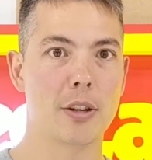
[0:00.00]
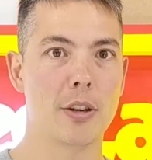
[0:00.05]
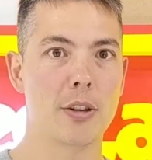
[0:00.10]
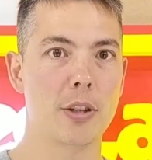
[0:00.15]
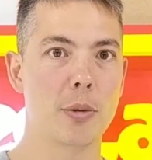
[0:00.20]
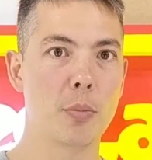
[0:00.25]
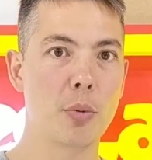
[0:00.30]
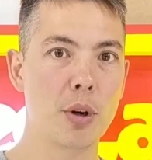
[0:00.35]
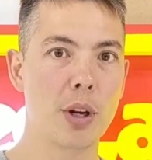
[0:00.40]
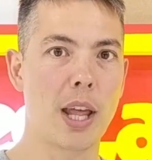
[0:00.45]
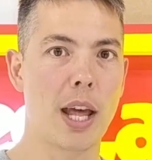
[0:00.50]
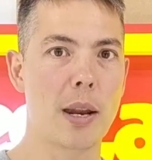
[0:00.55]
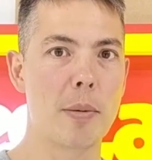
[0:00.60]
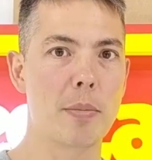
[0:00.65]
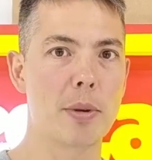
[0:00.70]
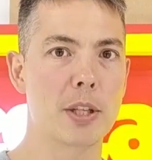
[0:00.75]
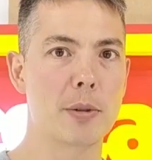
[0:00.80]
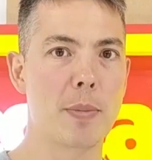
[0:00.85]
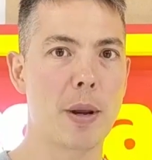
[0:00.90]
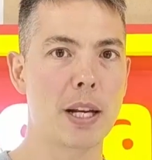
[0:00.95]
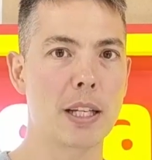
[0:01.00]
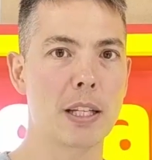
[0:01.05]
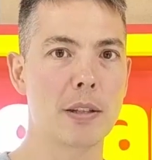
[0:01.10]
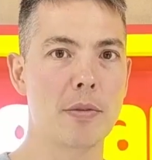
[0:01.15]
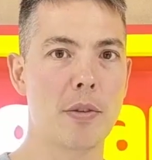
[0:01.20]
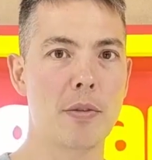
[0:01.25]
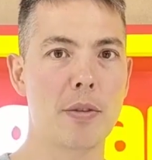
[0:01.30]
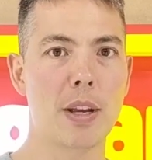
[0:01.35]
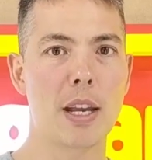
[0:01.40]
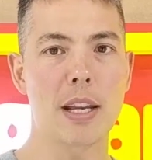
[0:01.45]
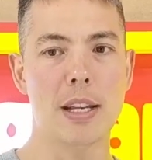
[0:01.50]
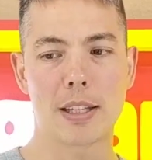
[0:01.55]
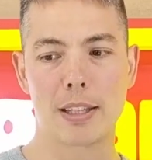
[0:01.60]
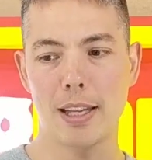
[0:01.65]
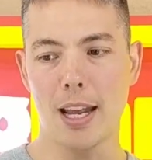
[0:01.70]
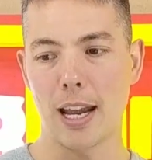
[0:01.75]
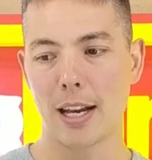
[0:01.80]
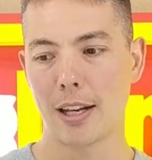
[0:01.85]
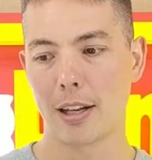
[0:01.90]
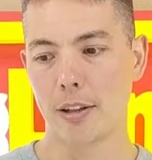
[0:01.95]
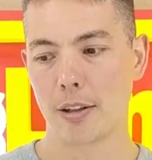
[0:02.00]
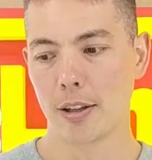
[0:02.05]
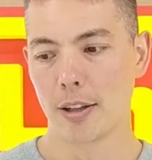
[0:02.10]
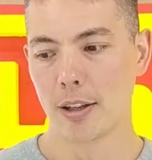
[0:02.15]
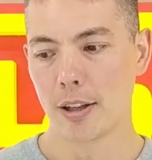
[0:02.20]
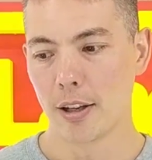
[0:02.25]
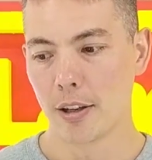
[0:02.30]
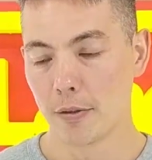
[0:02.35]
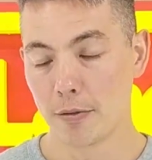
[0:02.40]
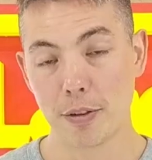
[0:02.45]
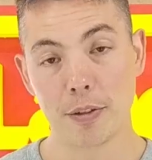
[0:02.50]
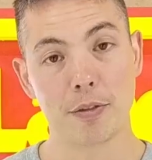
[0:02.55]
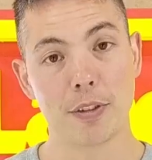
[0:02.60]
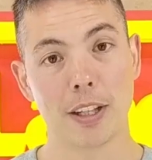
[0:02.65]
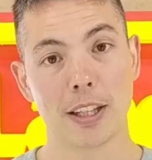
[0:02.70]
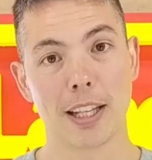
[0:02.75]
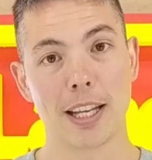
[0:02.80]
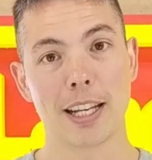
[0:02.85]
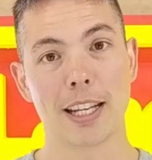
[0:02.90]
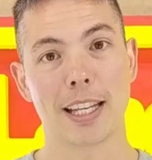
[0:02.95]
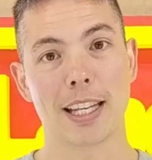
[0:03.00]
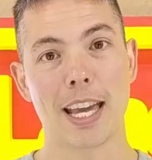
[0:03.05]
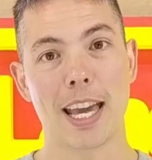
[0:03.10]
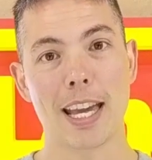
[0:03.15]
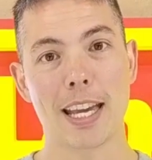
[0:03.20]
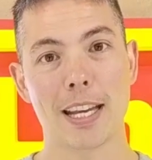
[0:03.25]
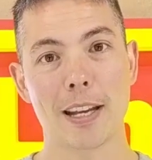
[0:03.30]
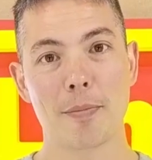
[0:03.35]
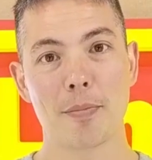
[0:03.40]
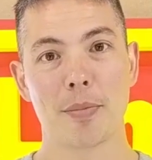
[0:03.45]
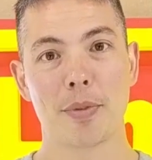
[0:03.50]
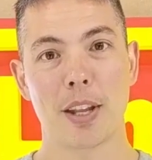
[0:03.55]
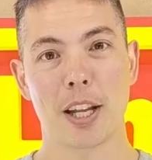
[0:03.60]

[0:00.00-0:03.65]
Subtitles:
So to put that in perspective, if you get your standard 50 litre keg,